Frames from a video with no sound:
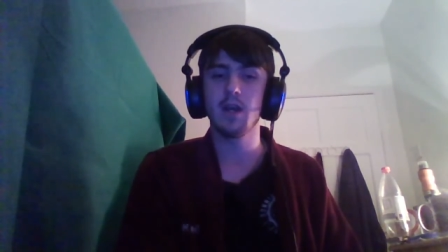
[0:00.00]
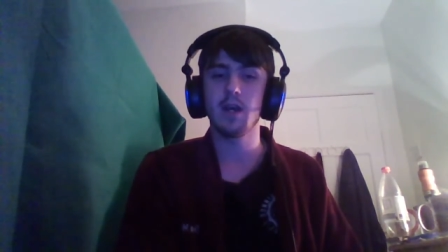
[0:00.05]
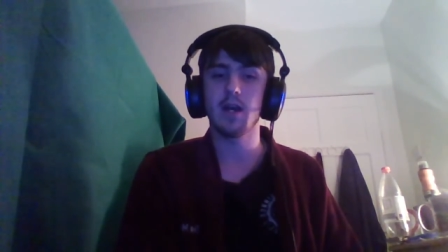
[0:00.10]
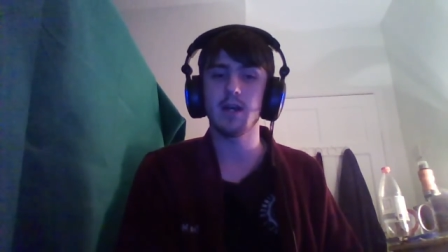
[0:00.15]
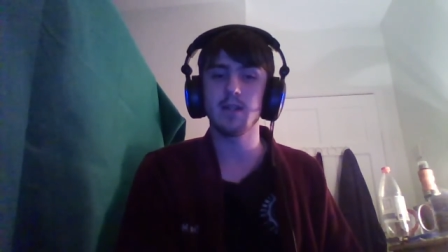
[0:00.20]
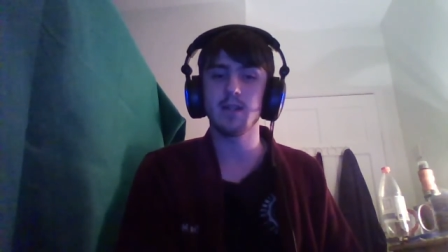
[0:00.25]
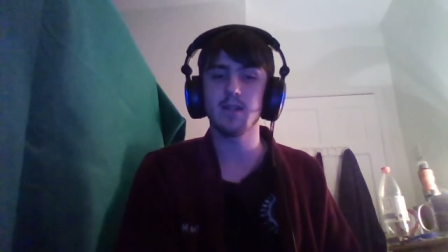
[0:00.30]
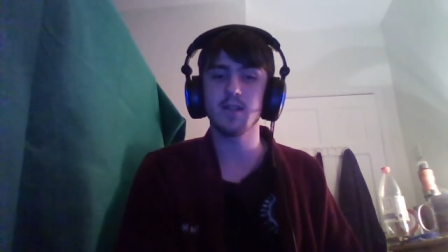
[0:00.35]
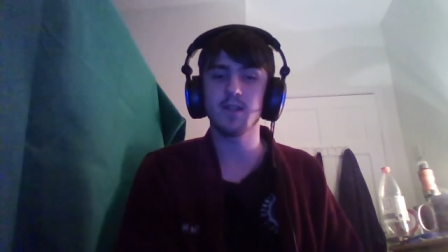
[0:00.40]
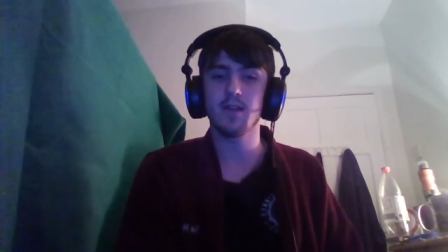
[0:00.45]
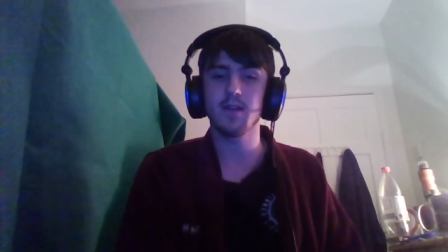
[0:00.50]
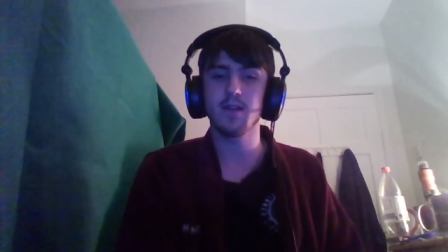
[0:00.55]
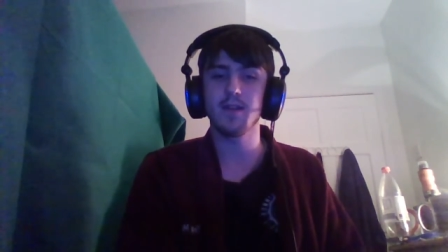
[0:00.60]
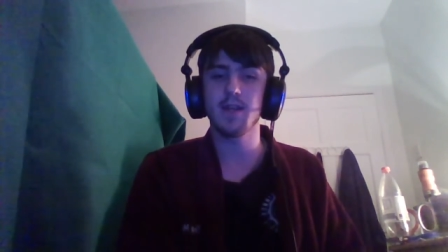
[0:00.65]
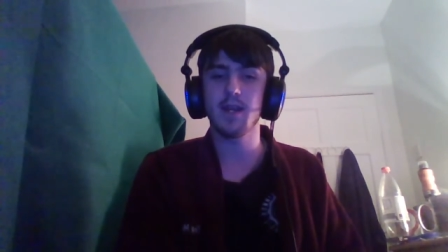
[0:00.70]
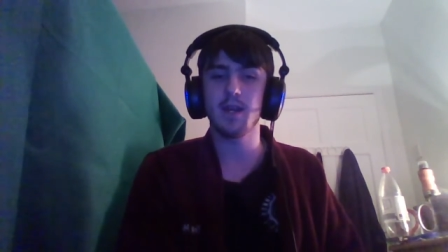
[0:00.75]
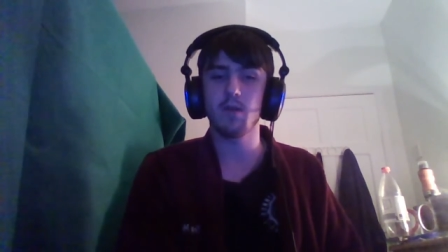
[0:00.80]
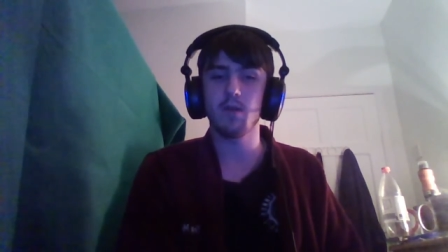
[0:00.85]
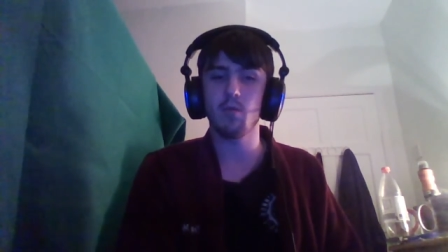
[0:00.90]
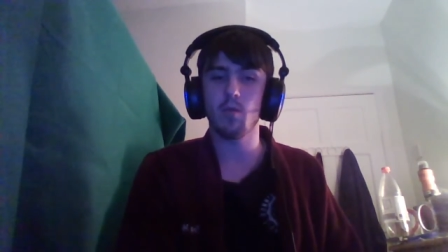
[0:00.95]
and the
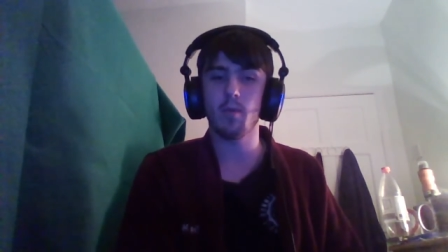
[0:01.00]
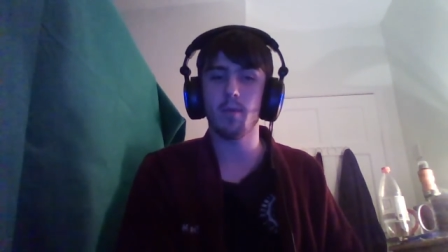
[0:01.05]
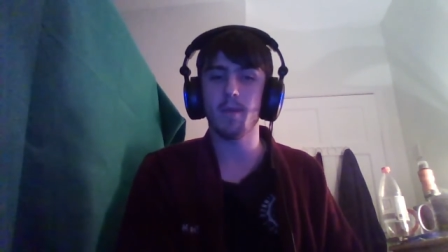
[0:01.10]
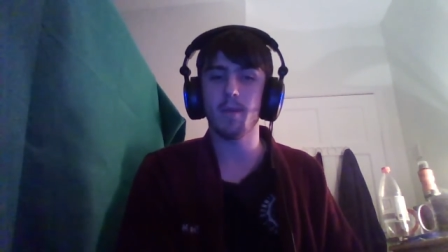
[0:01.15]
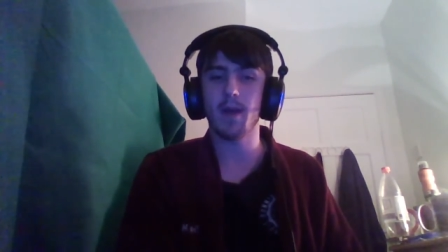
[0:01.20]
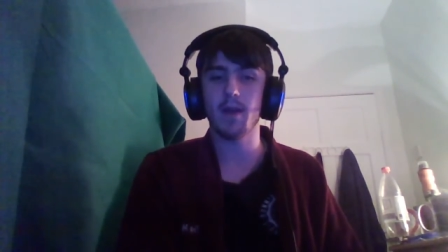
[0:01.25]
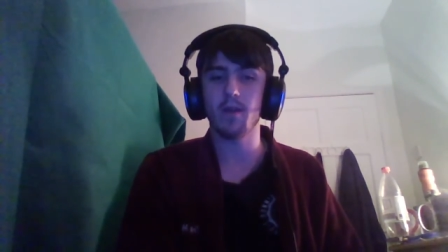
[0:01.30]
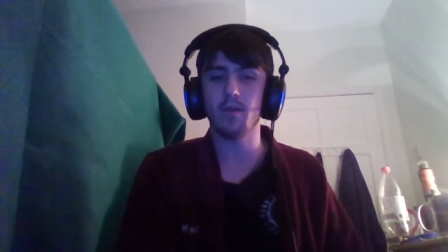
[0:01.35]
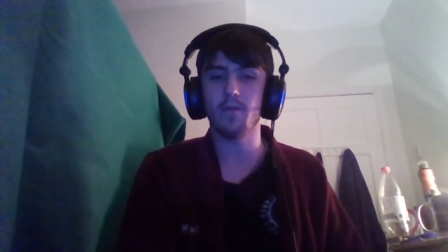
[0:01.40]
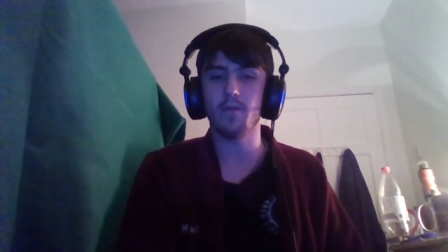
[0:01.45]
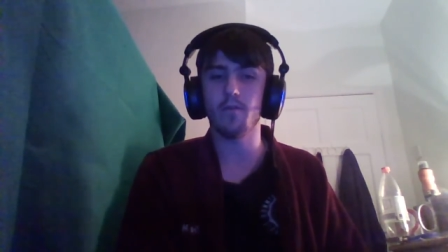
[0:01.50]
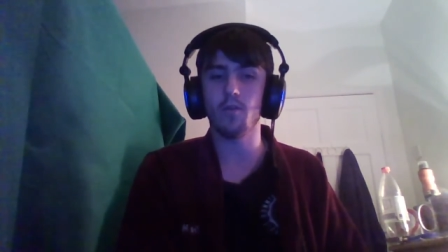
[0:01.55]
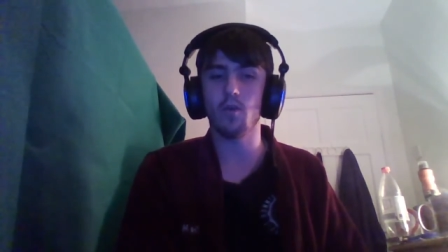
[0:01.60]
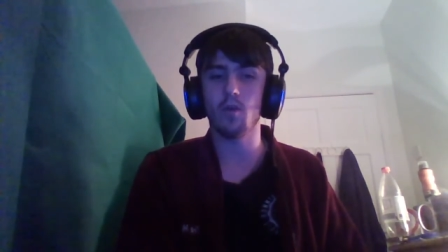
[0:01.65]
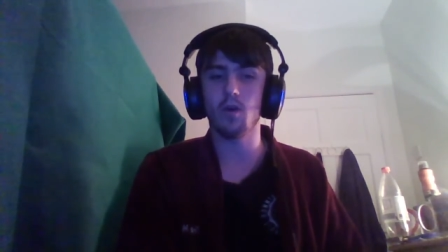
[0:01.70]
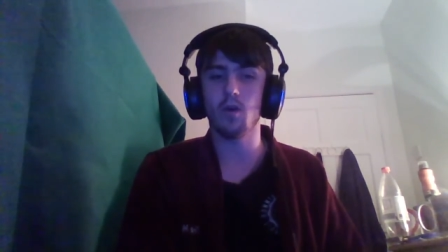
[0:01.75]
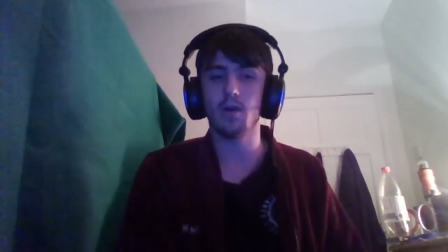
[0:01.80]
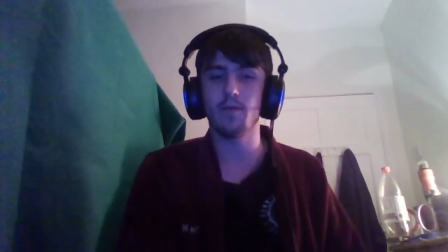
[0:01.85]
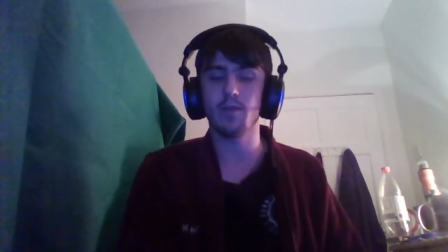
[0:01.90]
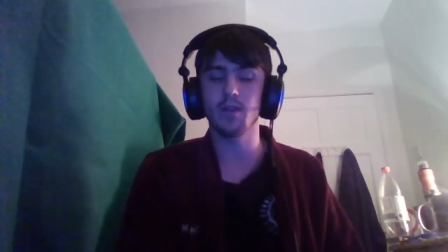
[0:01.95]
Sunday will be back to
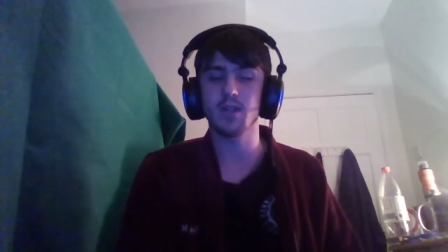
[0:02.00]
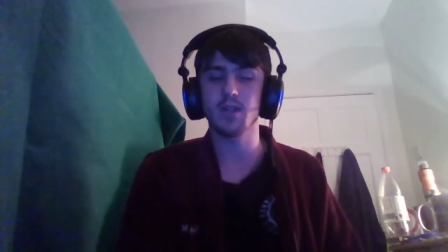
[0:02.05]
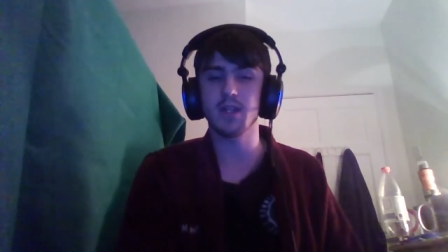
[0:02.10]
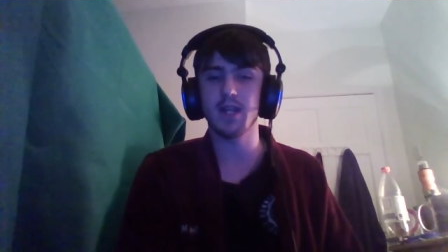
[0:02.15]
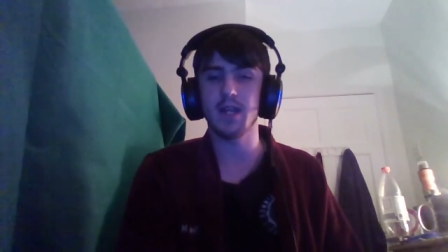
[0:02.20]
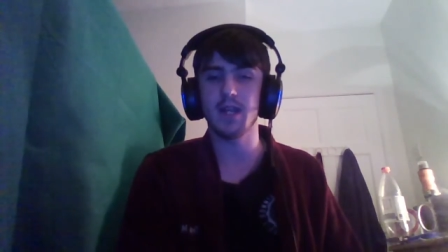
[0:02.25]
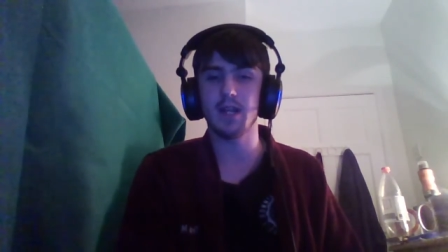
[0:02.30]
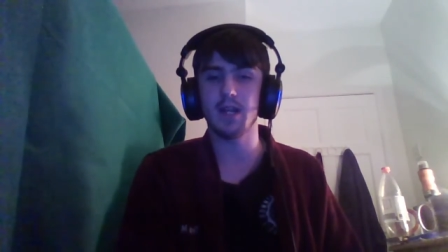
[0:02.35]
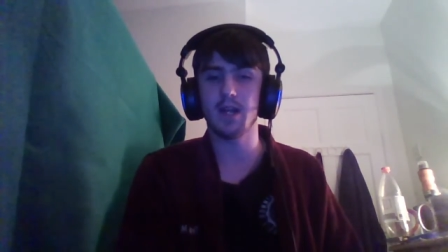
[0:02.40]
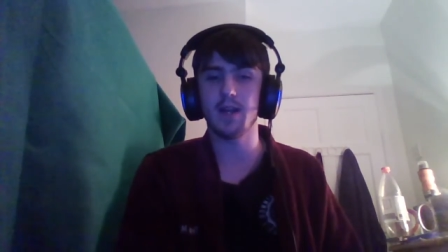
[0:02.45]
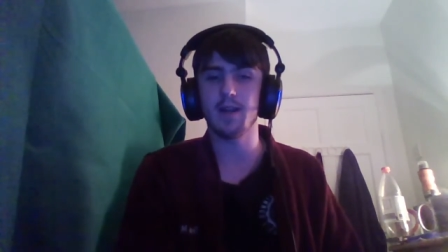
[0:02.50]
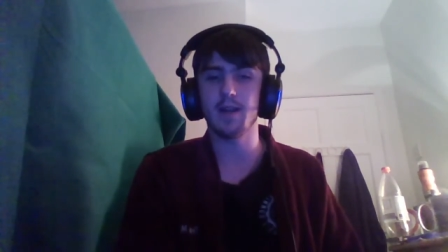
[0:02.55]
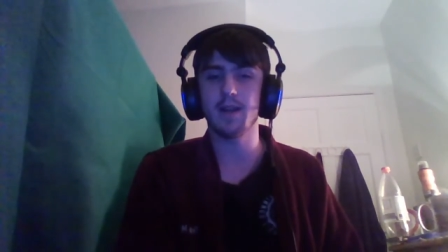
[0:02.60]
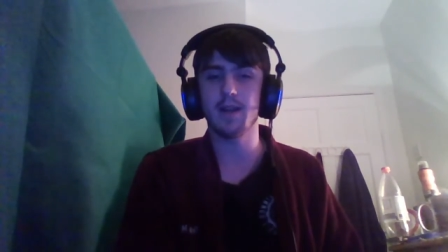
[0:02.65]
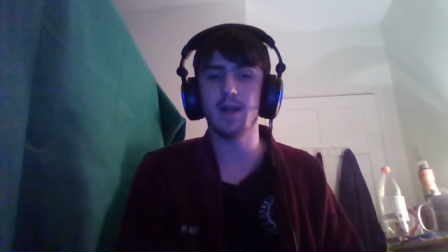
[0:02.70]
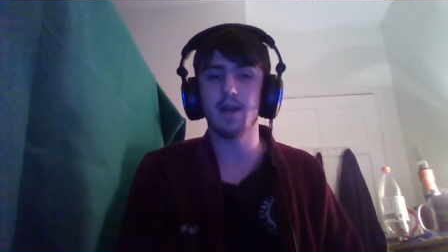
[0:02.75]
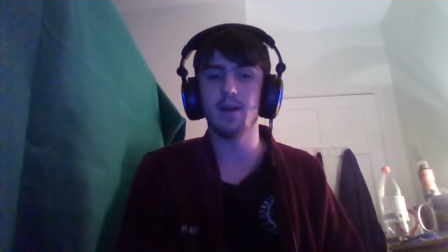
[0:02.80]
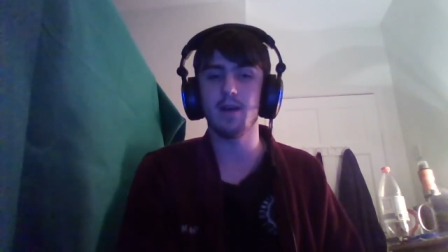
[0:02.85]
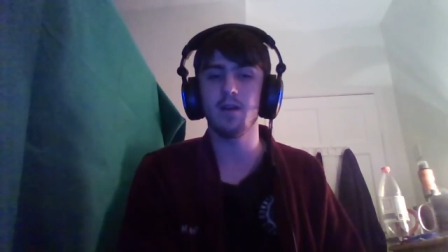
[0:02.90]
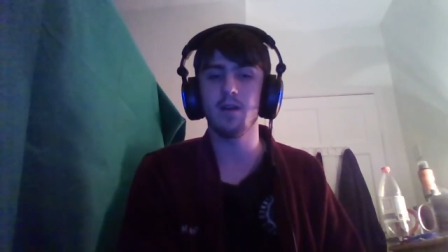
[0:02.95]
4, obviously, like
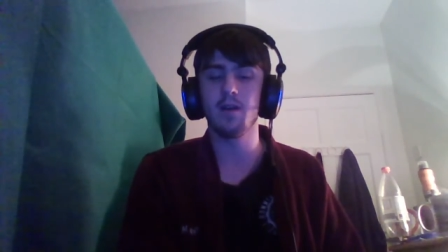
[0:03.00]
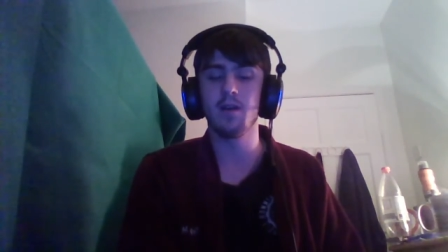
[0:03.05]
that.